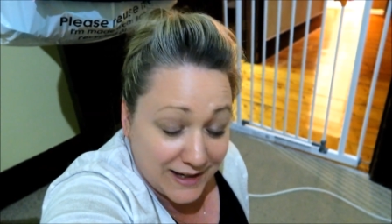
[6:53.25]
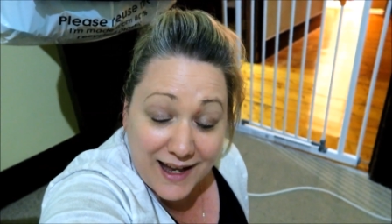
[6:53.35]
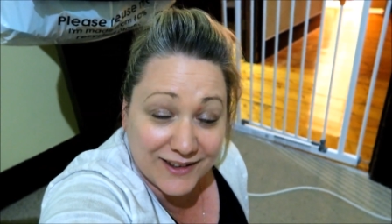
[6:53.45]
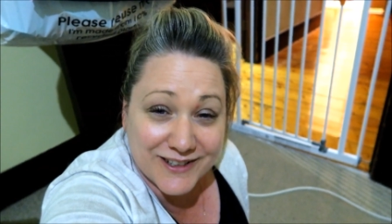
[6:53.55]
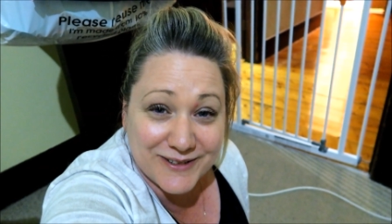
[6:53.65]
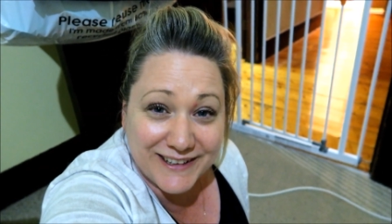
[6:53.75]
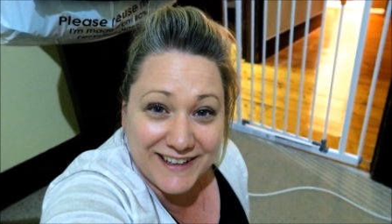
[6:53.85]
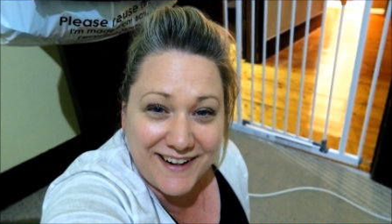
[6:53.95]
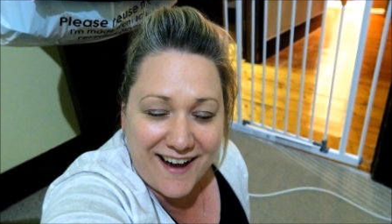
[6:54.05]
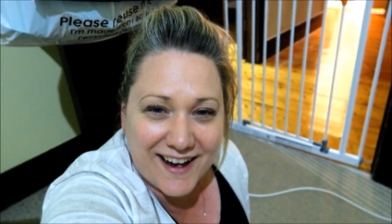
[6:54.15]
yeah, it looks
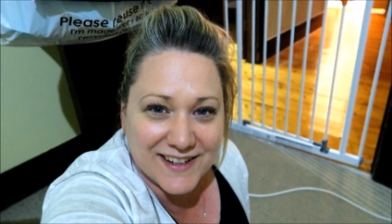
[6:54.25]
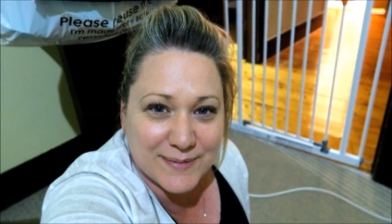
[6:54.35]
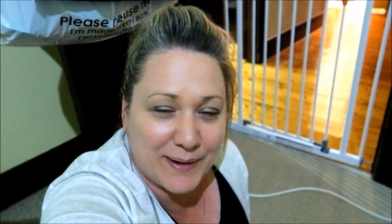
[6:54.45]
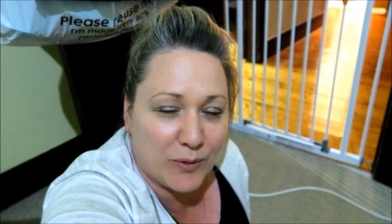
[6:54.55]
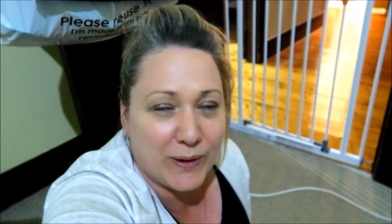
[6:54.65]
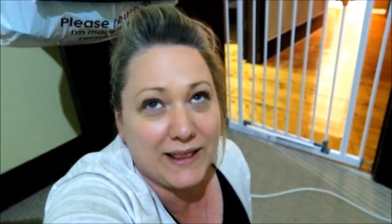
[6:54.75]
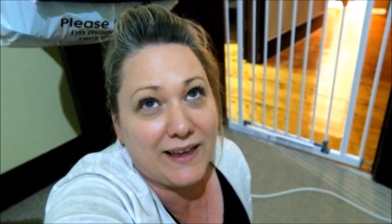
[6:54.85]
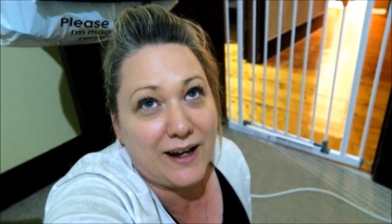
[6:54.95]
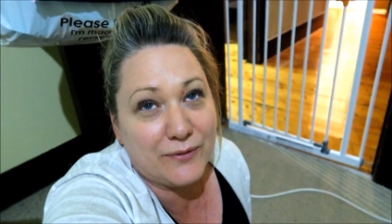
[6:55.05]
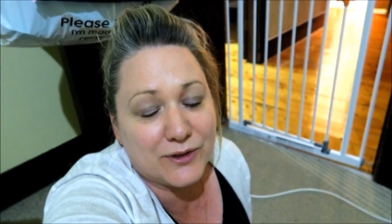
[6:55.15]
really nice. But we
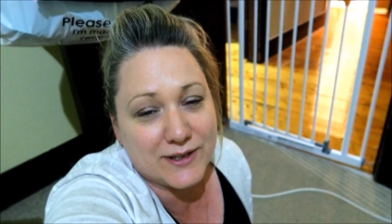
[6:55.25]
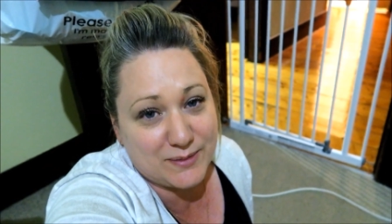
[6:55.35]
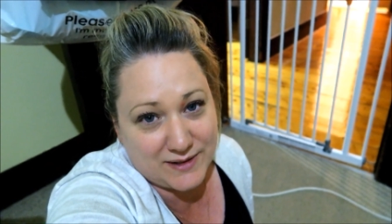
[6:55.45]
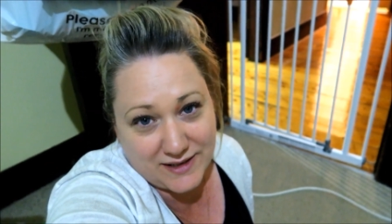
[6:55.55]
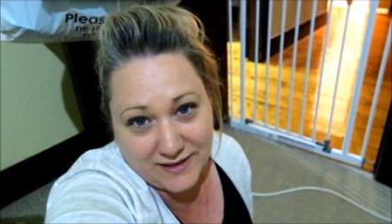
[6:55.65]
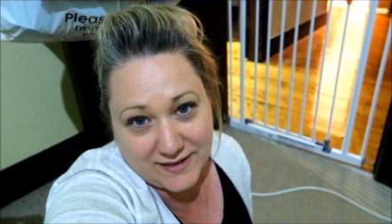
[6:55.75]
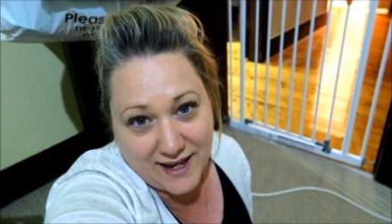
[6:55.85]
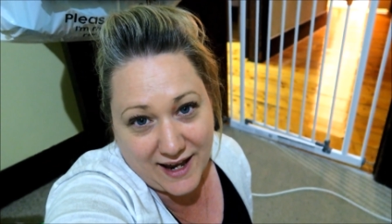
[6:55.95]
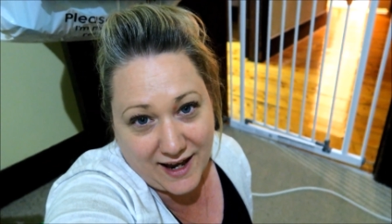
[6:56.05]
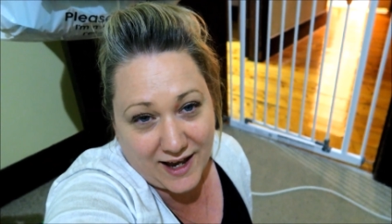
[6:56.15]
love Christmas in this
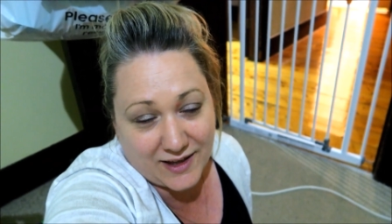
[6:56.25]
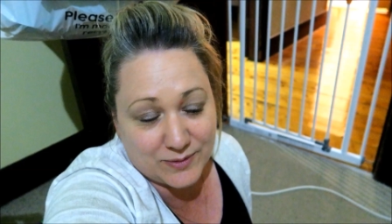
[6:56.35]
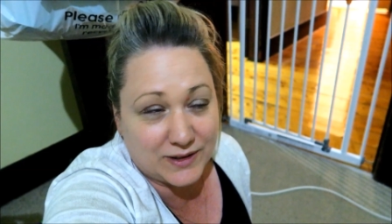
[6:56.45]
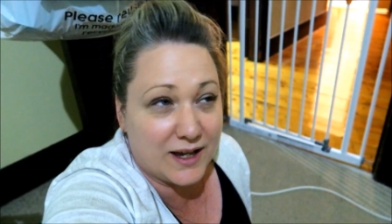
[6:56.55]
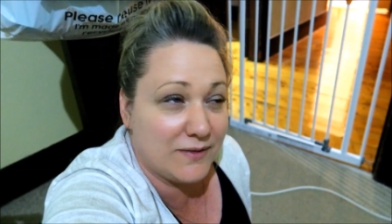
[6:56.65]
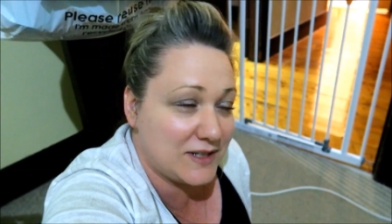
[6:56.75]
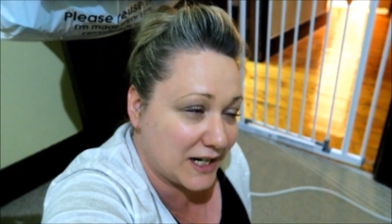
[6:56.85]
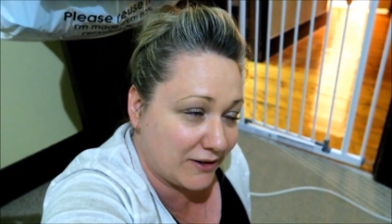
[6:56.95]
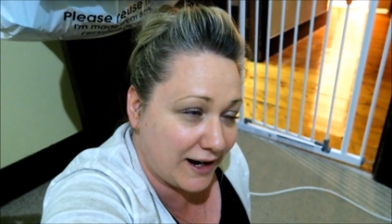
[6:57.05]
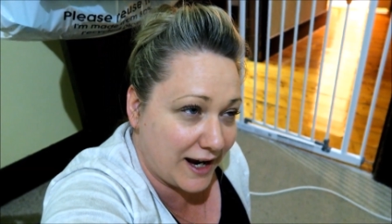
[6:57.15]
house, we love
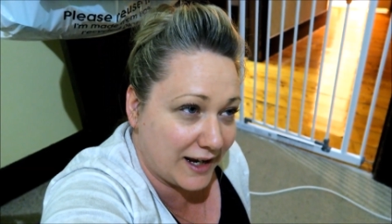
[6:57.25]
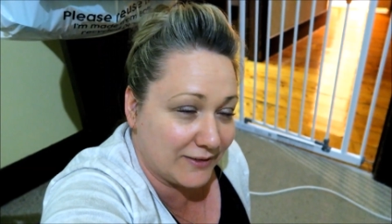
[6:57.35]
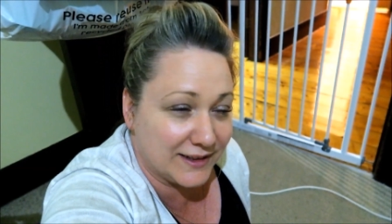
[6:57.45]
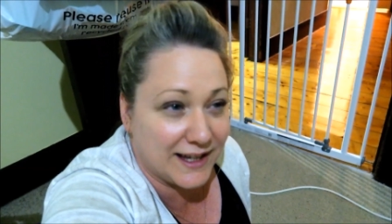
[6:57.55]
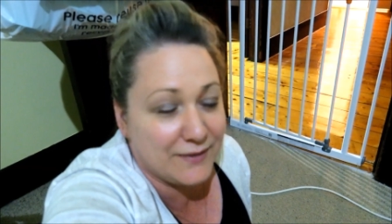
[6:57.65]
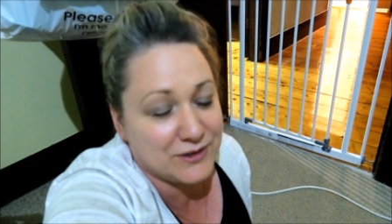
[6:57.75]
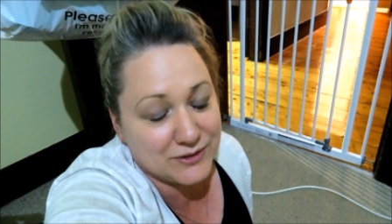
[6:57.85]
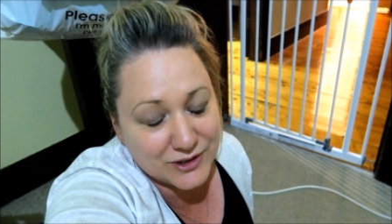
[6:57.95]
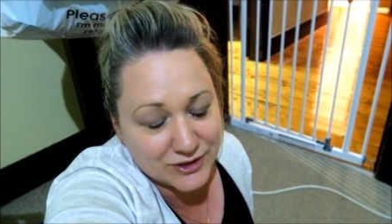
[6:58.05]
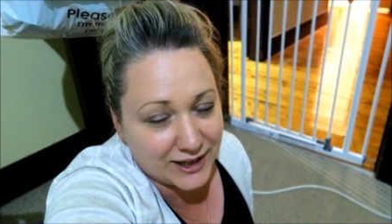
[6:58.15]
decorating, we love
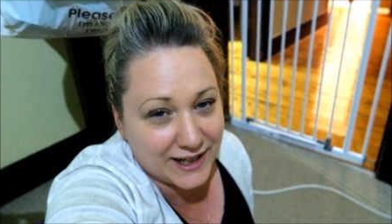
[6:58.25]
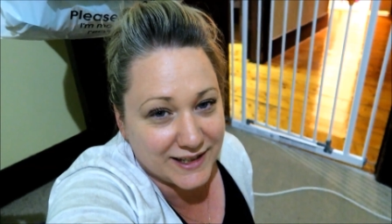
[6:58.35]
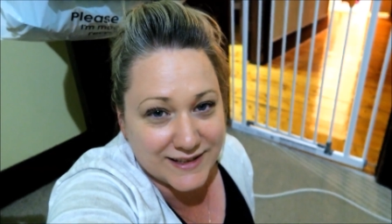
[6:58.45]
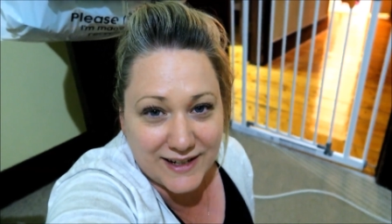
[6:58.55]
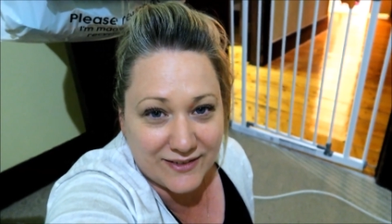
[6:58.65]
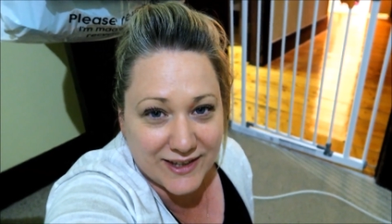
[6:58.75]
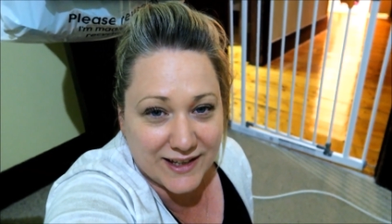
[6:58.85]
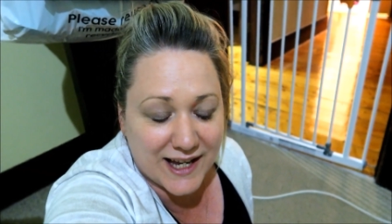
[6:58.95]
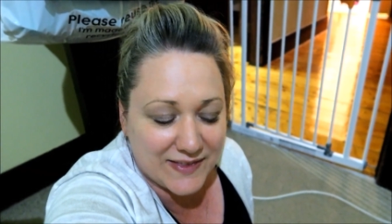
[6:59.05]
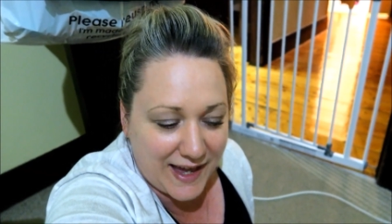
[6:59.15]
doing the trees and everything
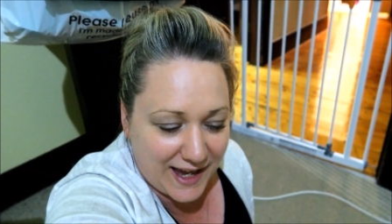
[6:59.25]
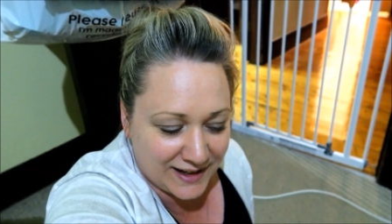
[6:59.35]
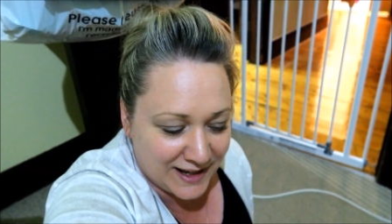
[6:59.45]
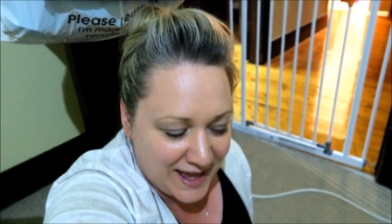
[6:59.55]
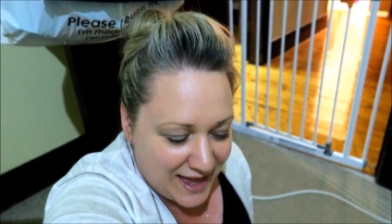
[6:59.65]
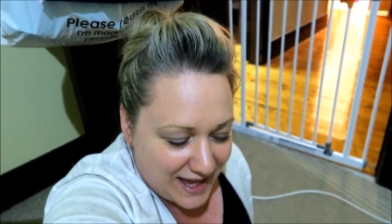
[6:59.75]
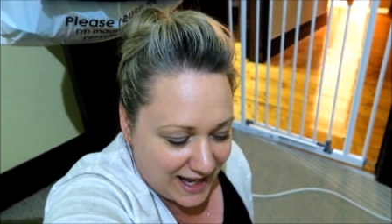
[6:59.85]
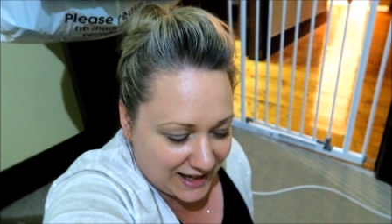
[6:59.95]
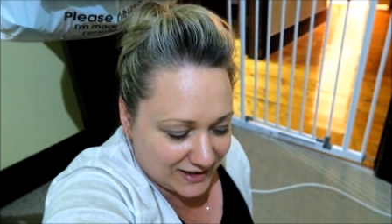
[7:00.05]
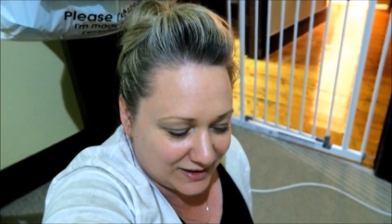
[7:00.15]
like that,
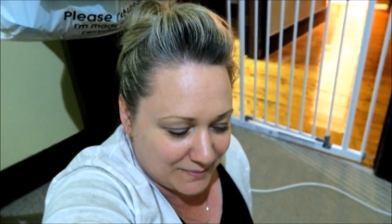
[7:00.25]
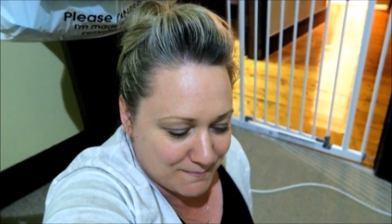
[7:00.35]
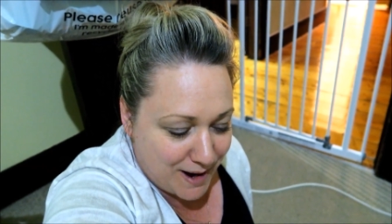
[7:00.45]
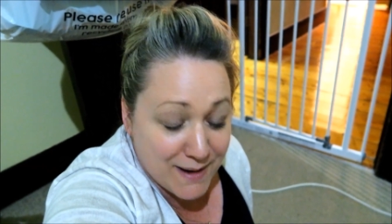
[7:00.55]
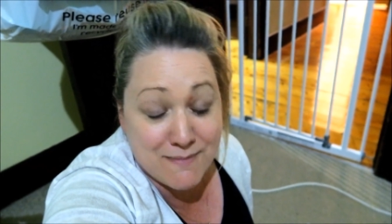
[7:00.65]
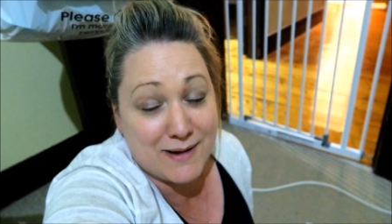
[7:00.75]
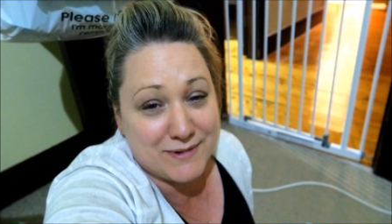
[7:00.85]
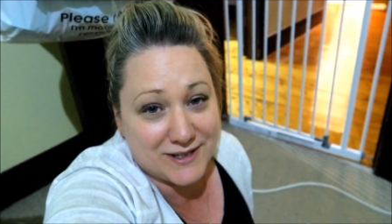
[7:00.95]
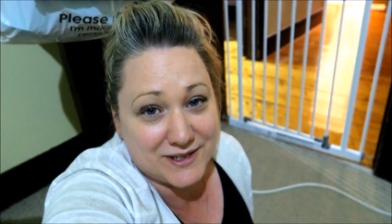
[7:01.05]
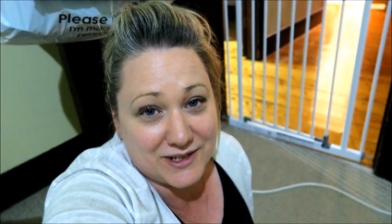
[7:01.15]
and my mum
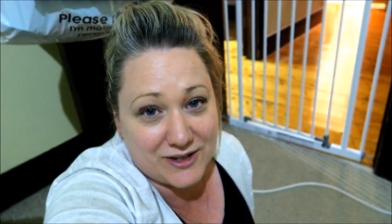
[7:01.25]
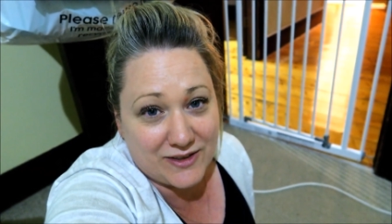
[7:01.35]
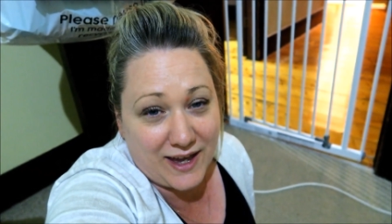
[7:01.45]
used to do